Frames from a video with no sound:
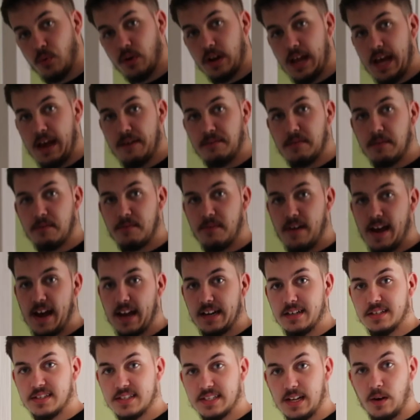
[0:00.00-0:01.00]
want to have the
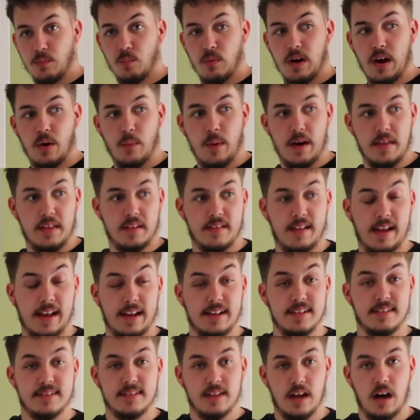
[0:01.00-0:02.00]
fan somewhere where the
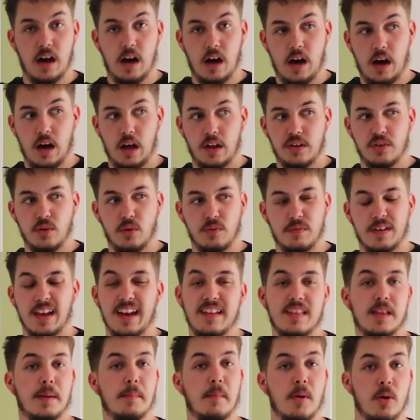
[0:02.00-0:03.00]
tanks are sort of
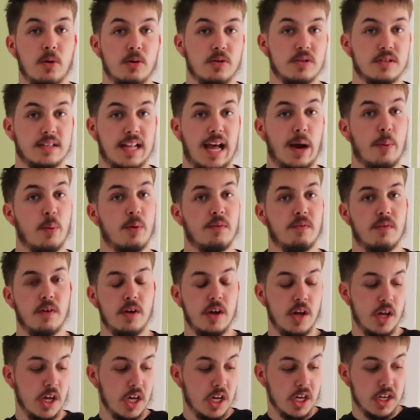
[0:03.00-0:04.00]
getting the most out of
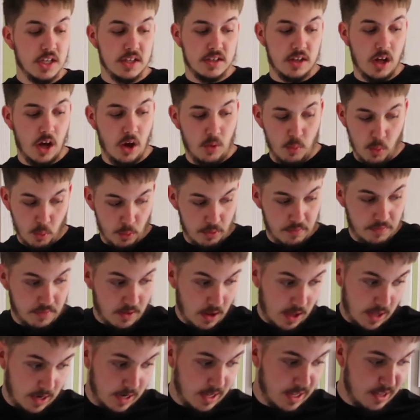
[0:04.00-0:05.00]
it. So what we've
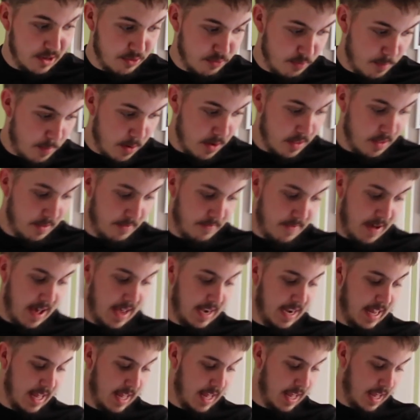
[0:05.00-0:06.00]
done is we've put the
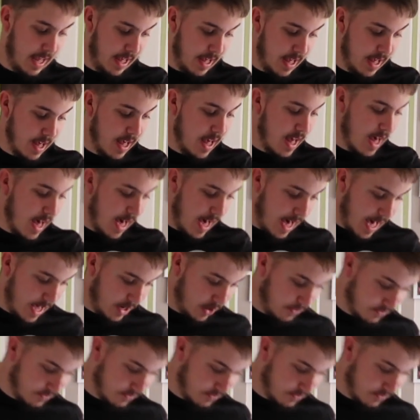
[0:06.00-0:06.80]
fan here, and